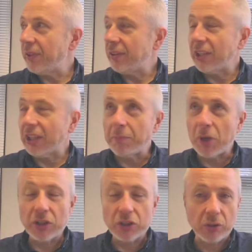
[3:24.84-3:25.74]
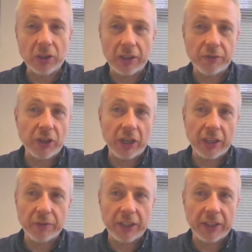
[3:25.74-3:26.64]
The commercial kind of side
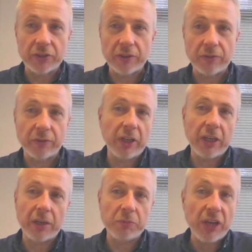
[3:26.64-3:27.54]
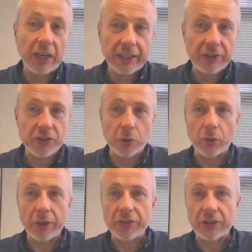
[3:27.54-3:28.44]
of things, of selling in
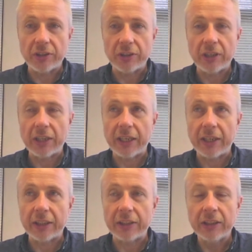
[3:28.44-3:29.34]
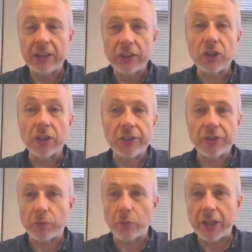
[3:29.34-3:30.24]
stories and getting journalists
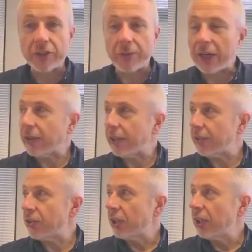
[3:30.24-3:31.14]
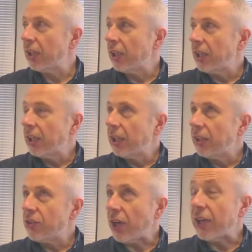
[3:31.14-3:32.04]
to write about things.
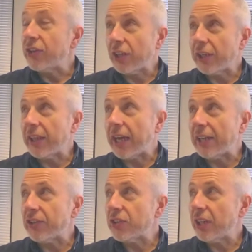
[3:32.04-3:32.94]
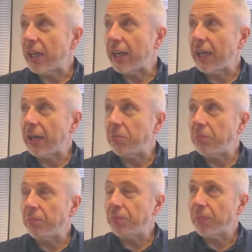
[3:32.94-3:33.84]
So I studied that.
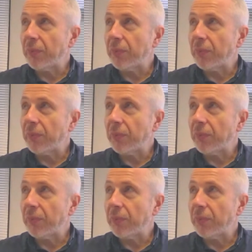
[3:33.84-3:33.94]
And